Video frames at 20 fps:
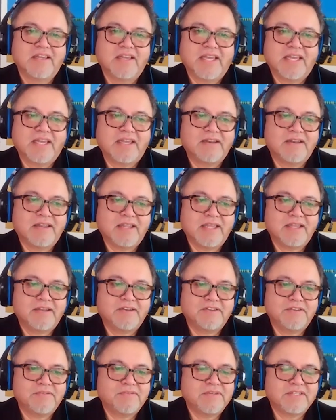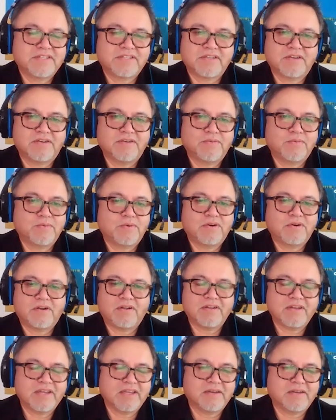And in doing so, we're
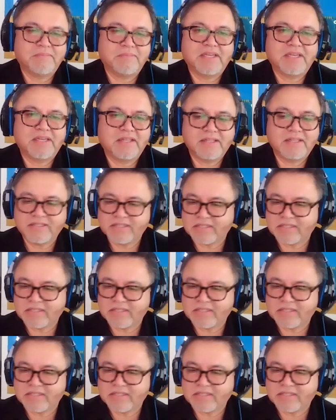all going to be